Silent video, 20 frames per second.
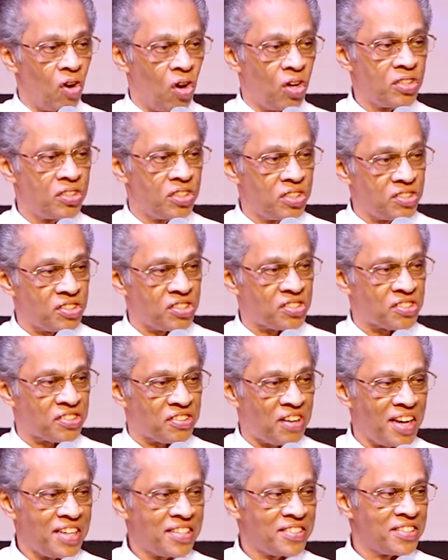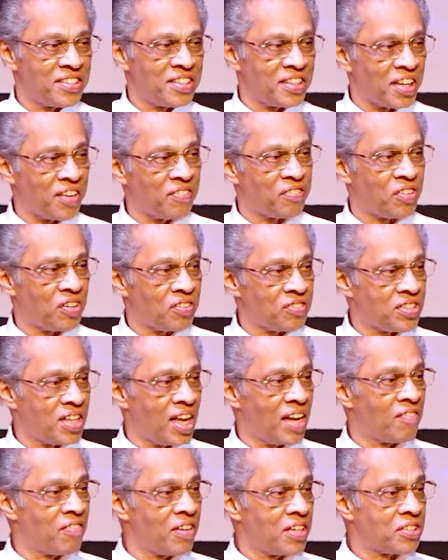the Lord Jesus Christ, the gift of
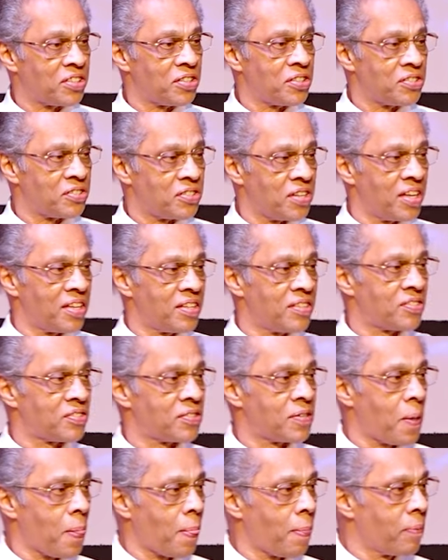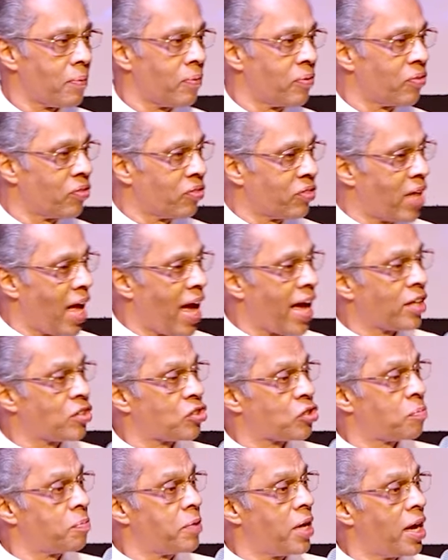salvation, says,
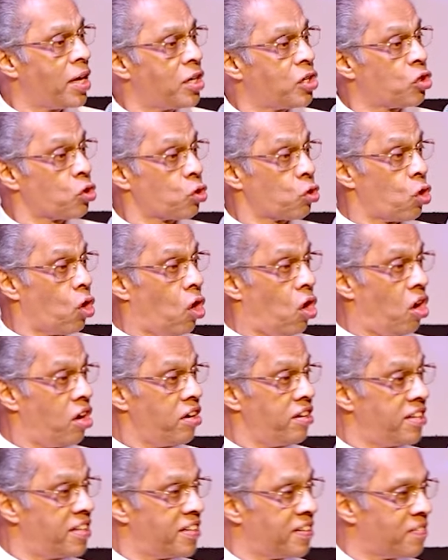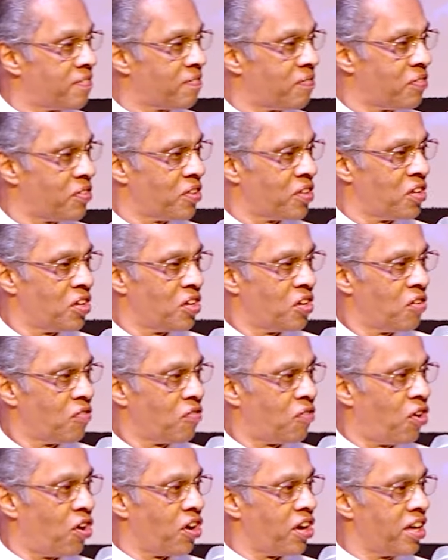"Thanks be unto God
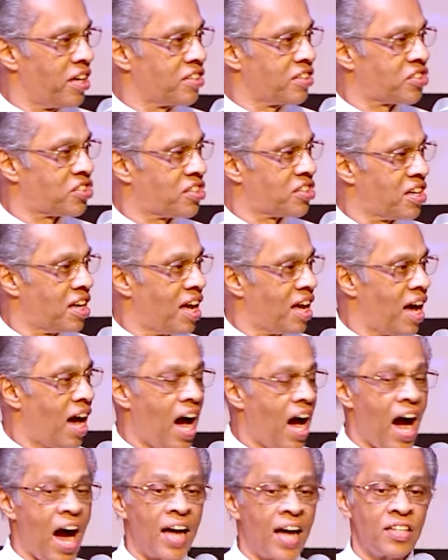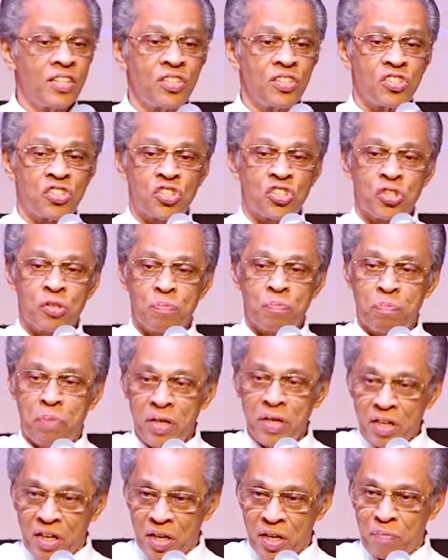for His
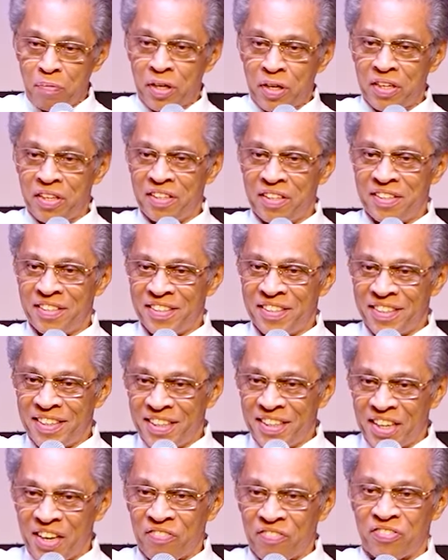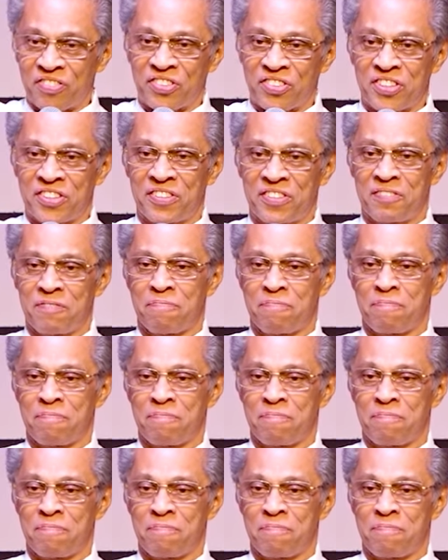unspeakable gift."